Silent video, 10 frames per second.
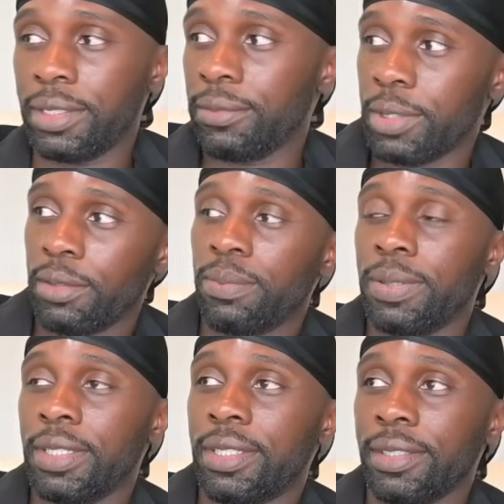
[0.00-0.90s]
Where you
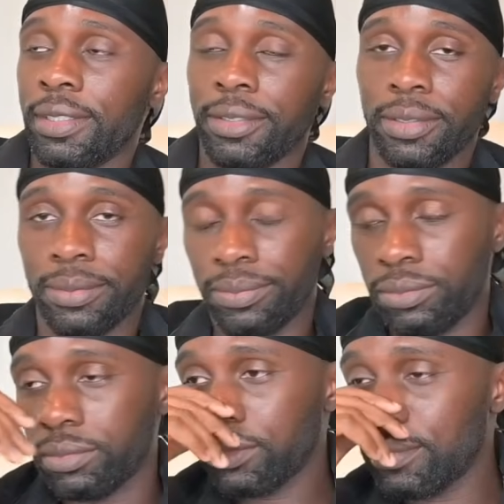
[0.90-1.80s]
put the little
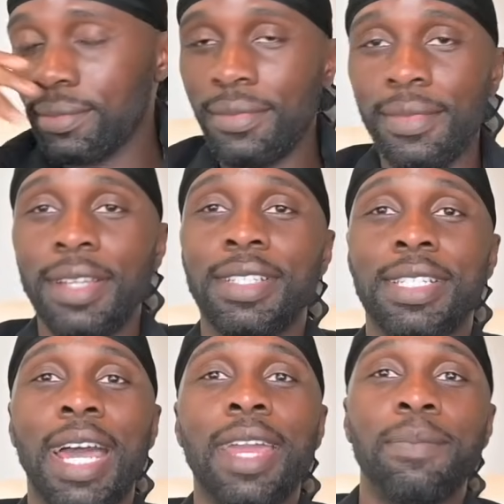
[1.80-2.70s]

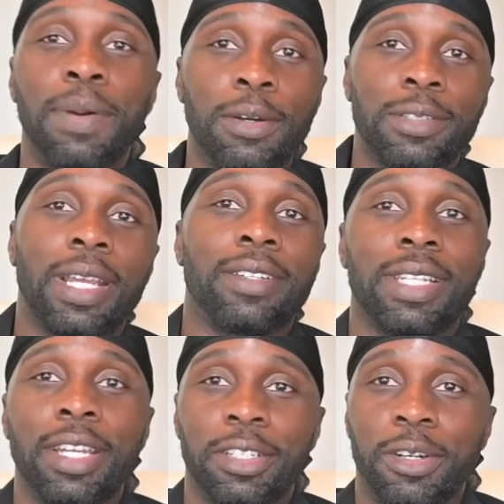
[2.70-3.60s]
signpost
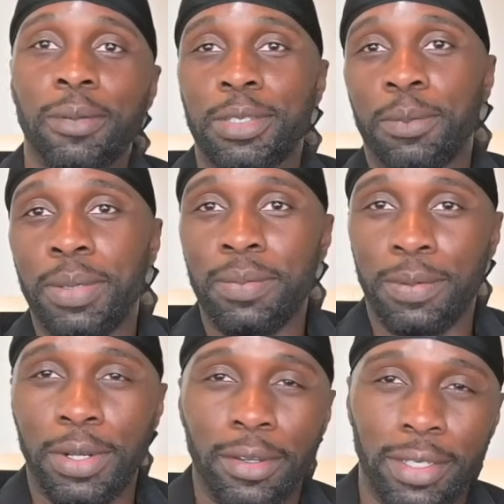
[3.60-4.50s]
outside your home so people
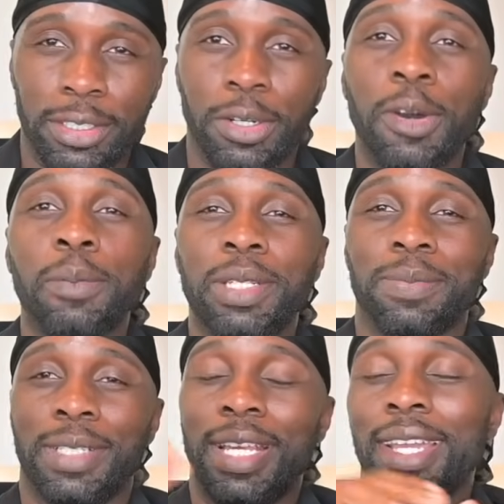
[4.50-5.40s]
know that your home is
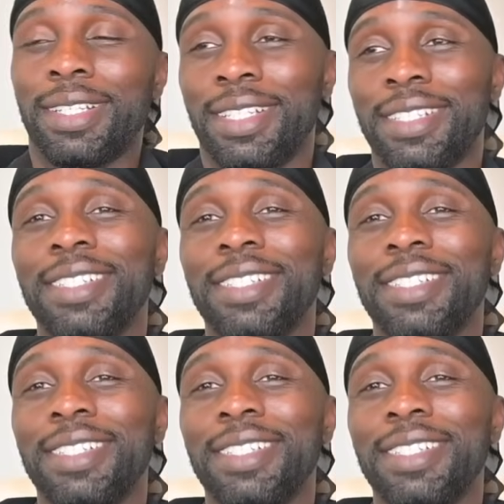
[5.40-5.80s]
protected.